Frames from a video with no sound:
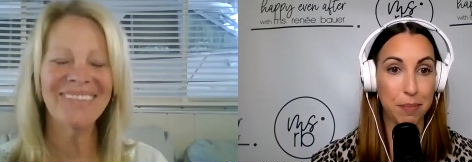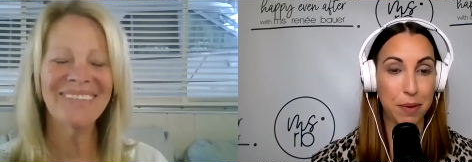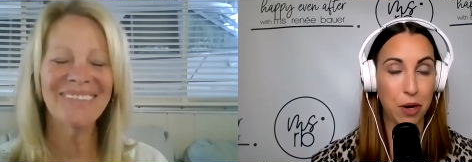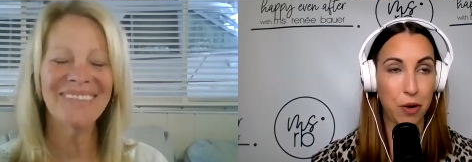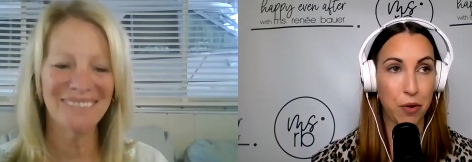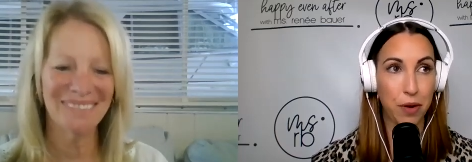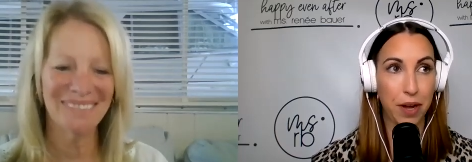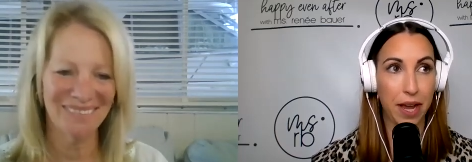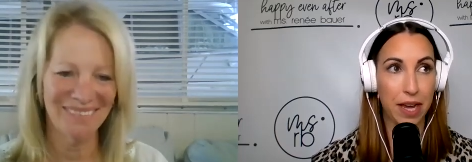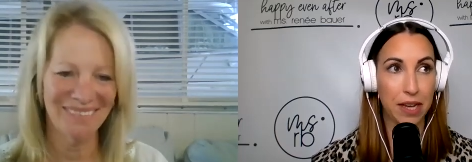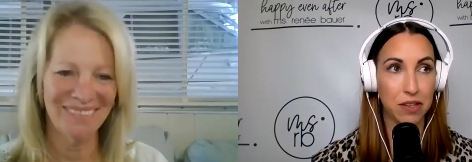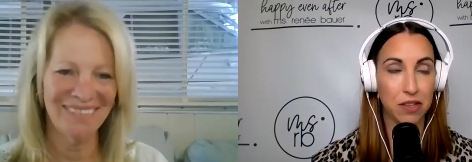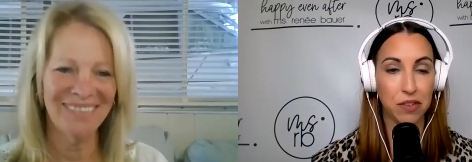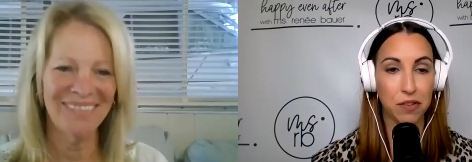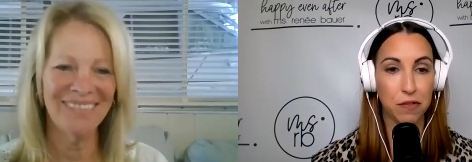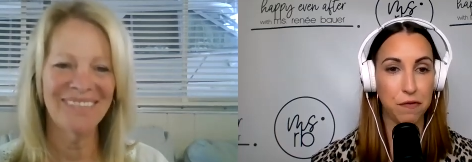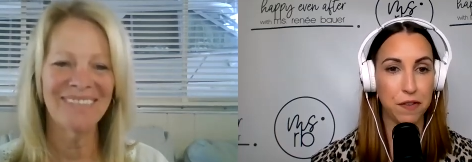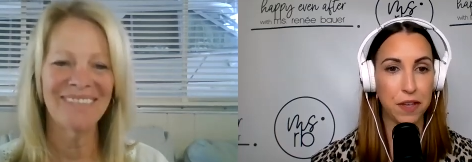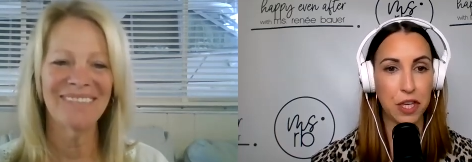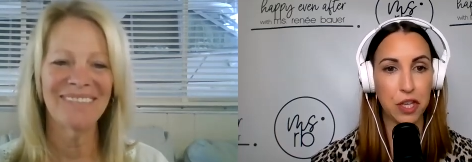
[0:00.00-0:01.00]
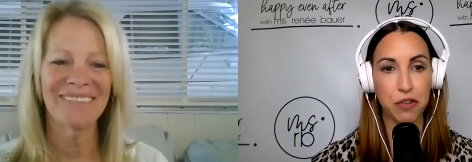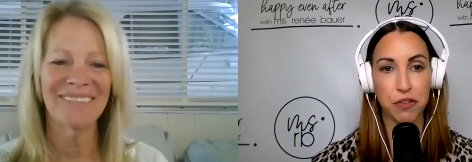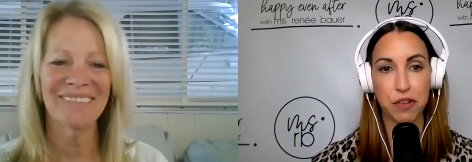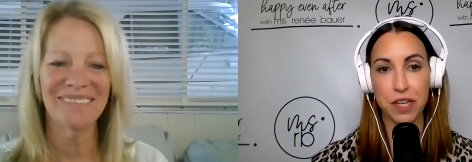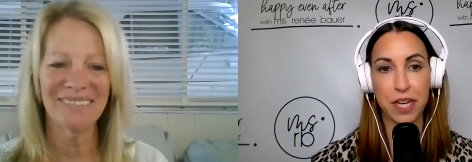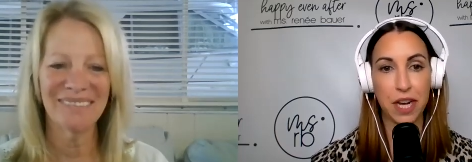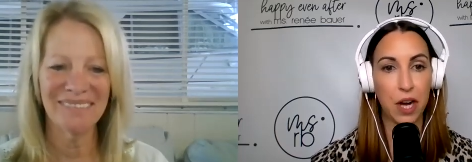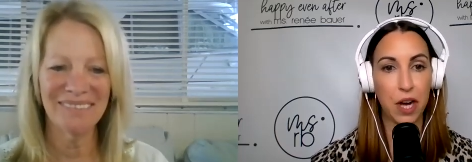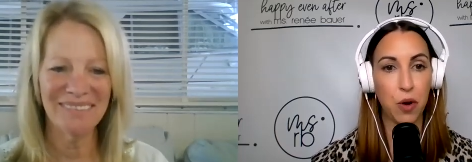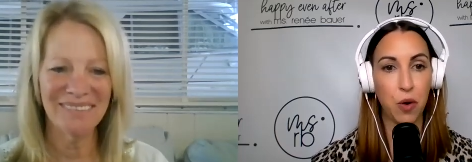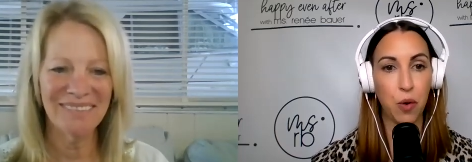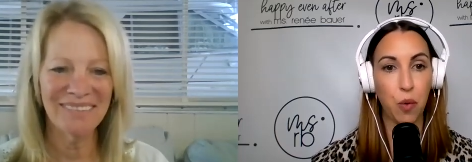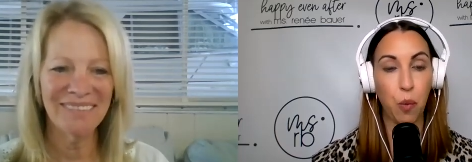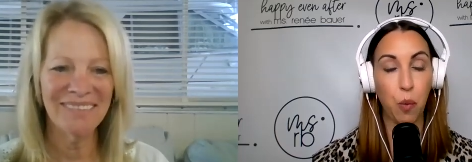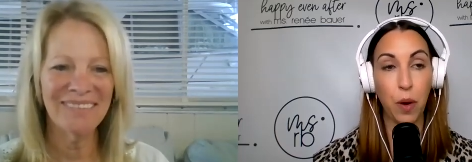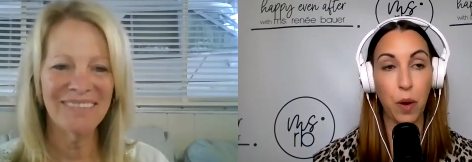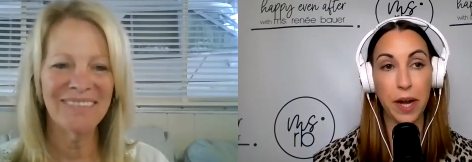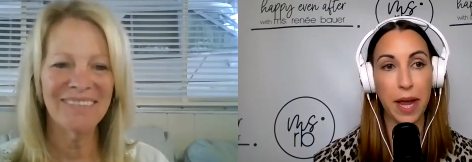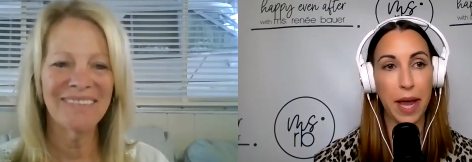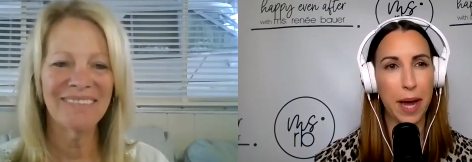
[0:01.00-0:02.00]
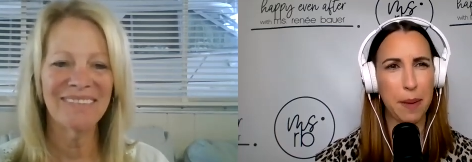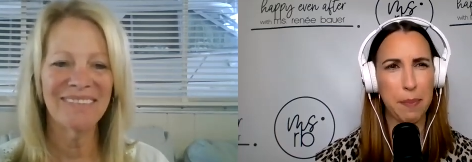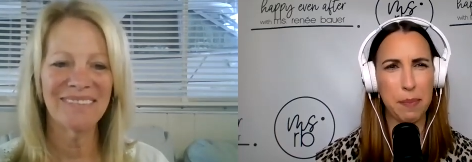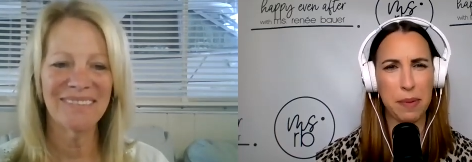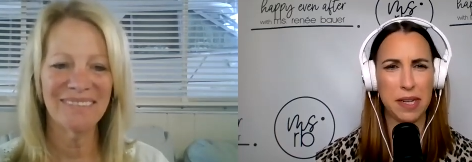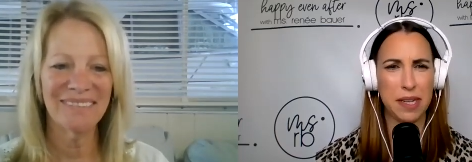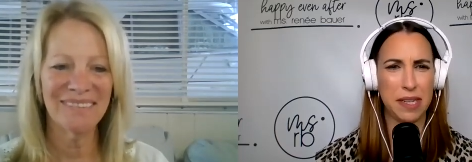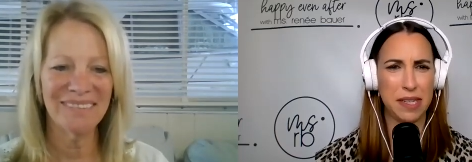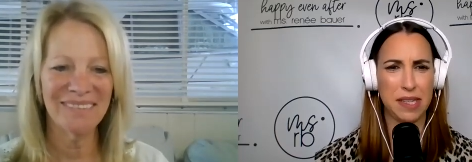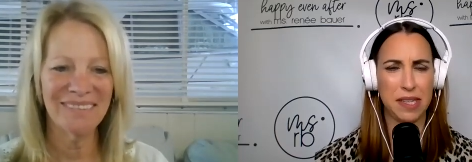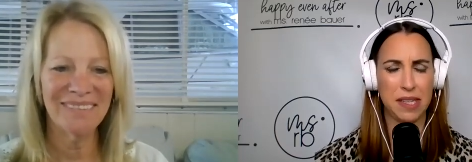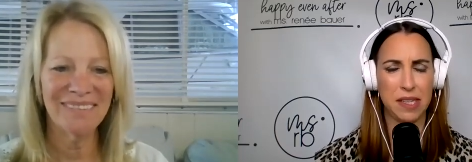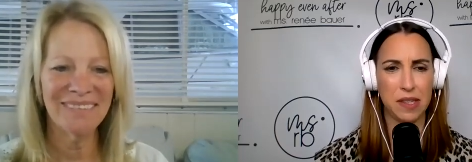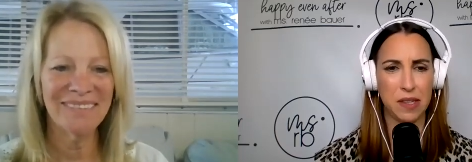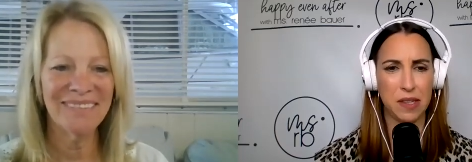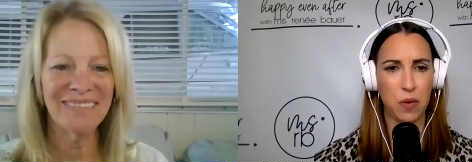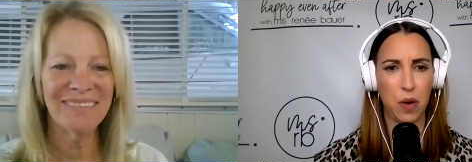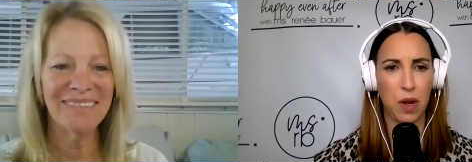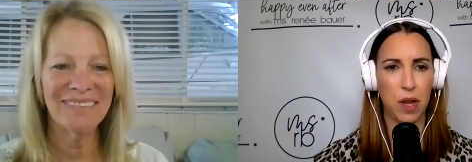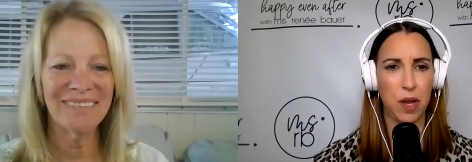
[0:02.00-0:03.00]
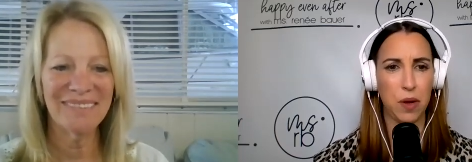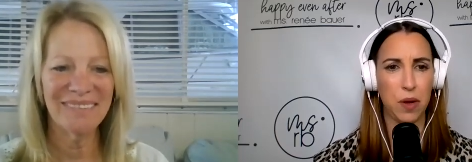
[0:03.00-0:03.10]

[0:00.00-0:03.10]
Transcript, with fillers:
Speaker 1: about as to figuring out what happiness is and,